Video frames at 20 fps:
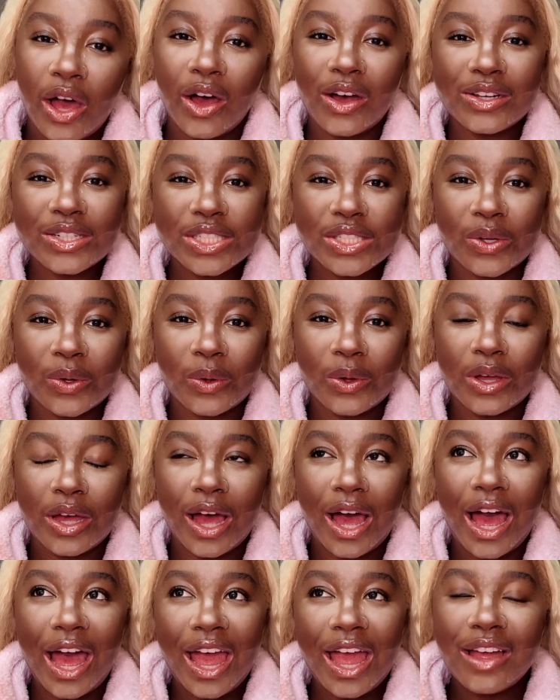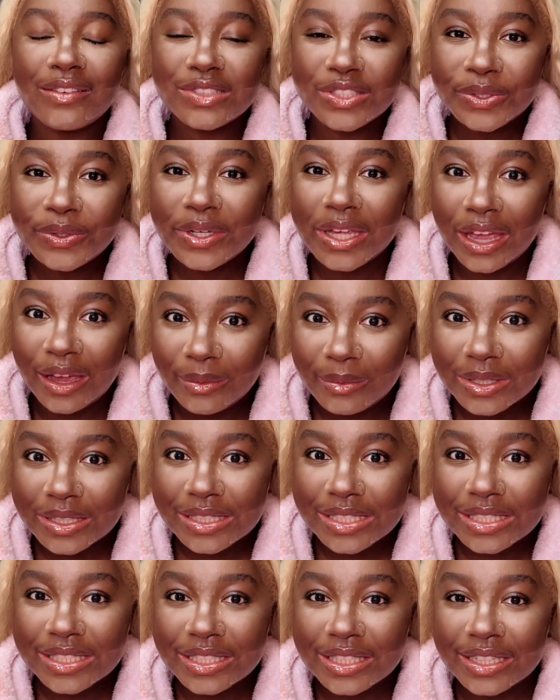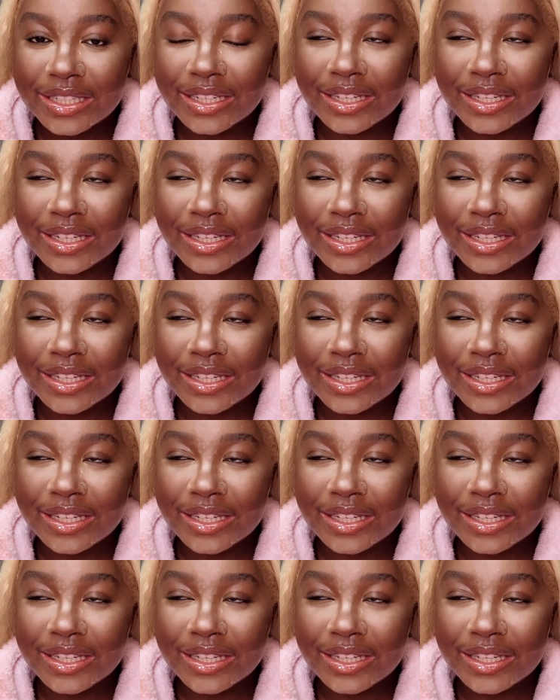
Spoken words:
Also, I have 2 cameras.